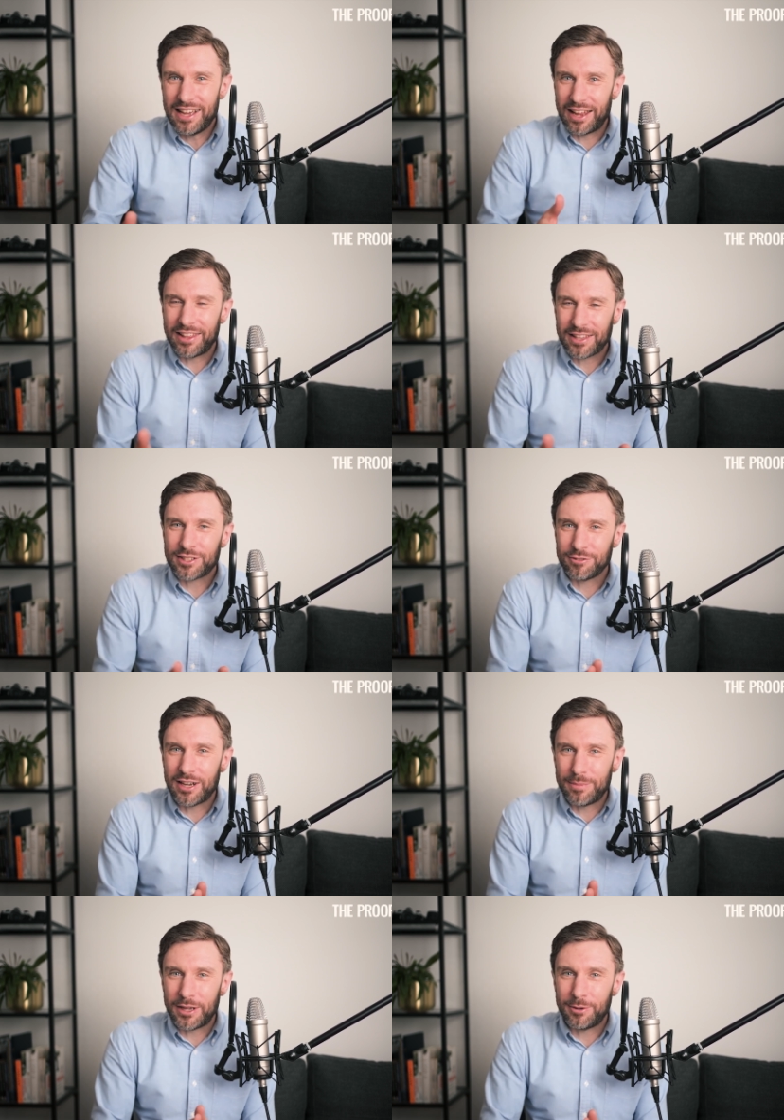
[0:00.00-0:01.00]
And I think that's a
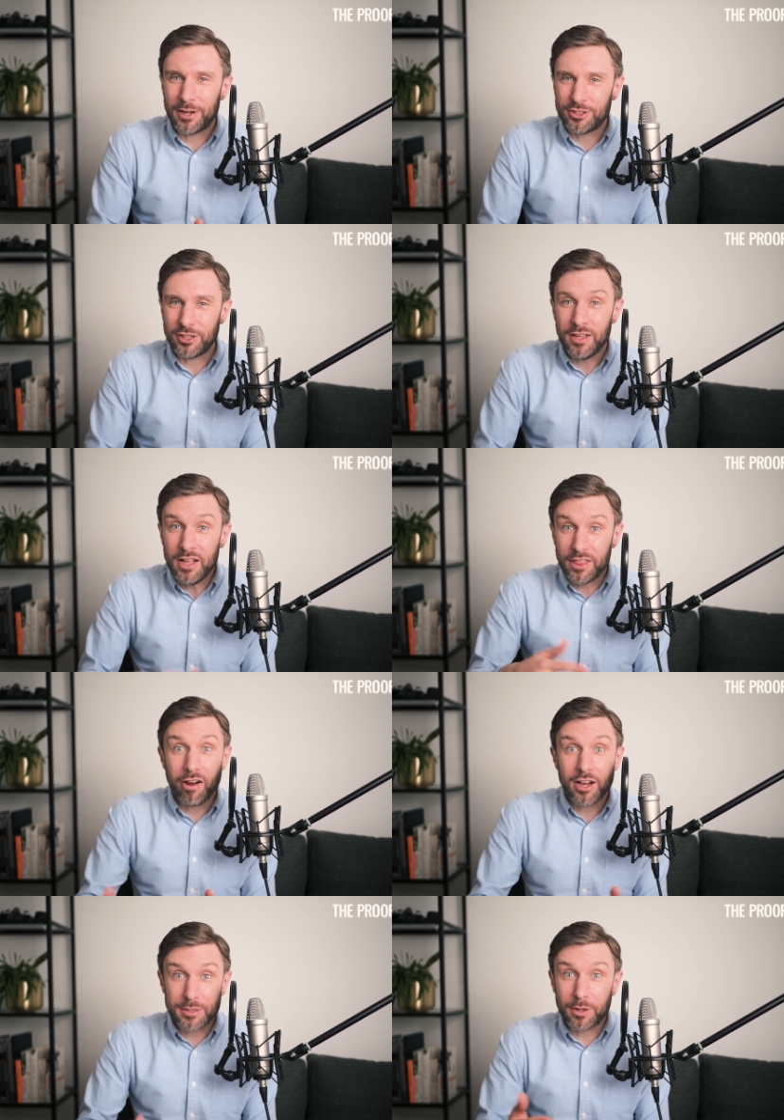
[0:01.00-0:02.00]
really big question.
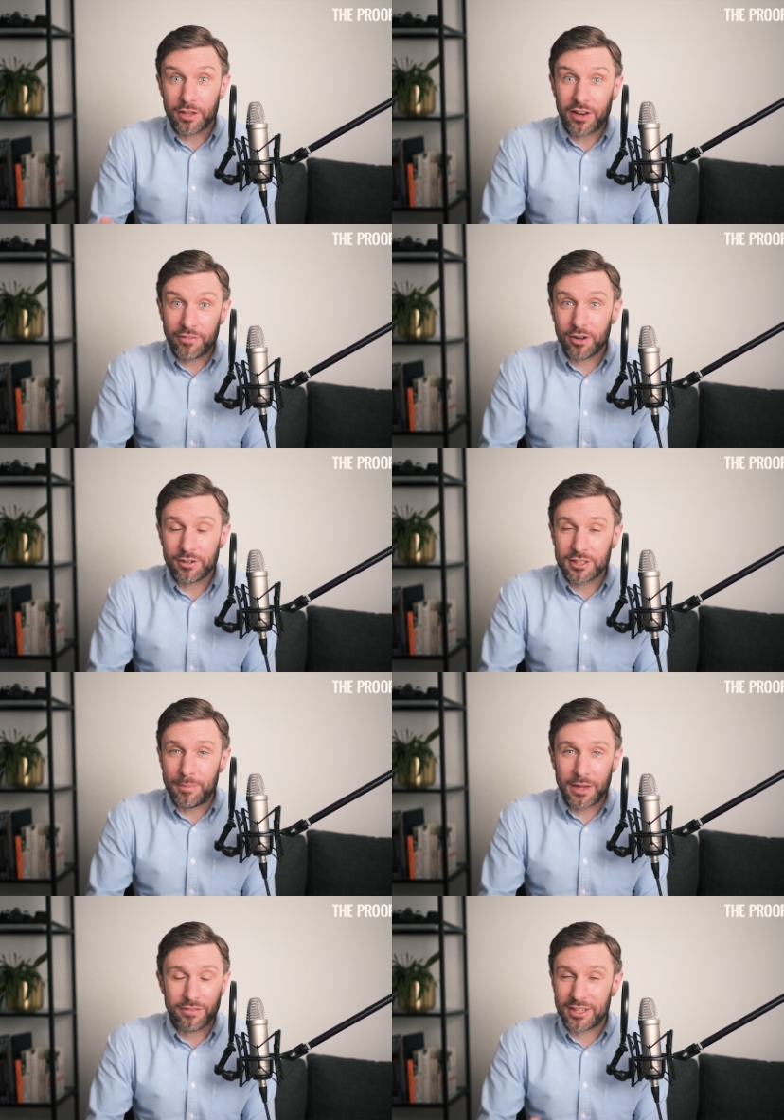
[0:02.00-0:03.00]
There are some other flavanols that are
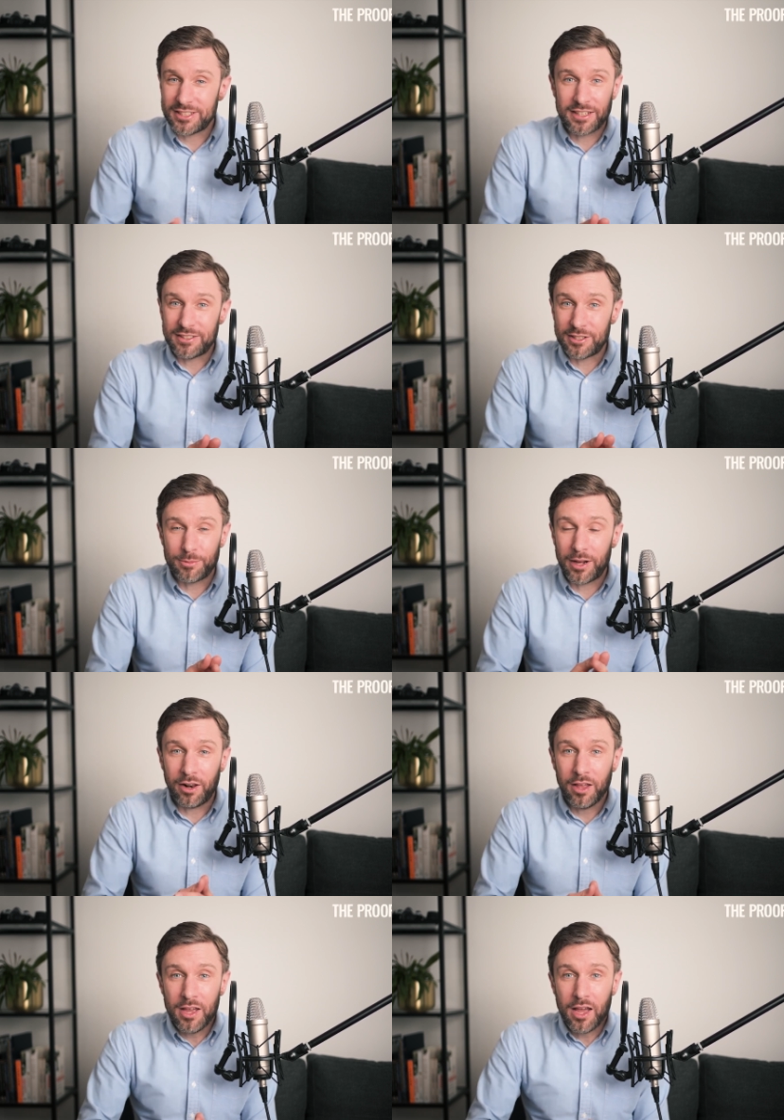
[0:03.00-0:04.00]
being investigated as
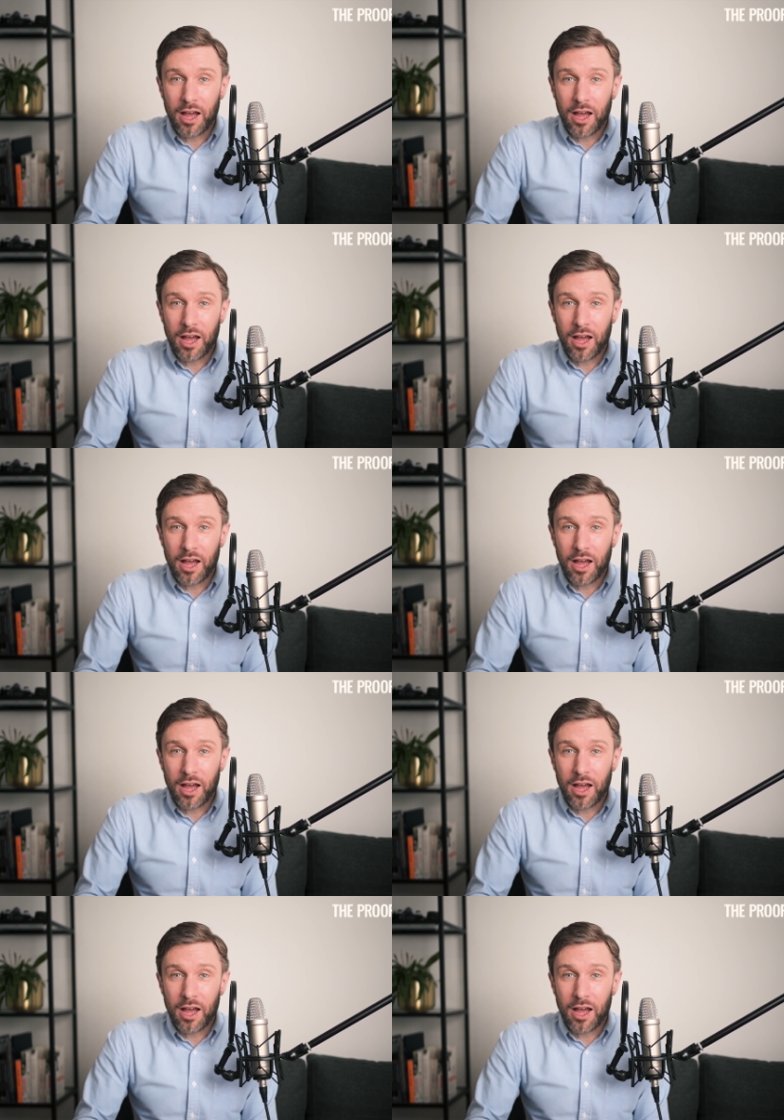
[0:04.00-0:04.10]
well.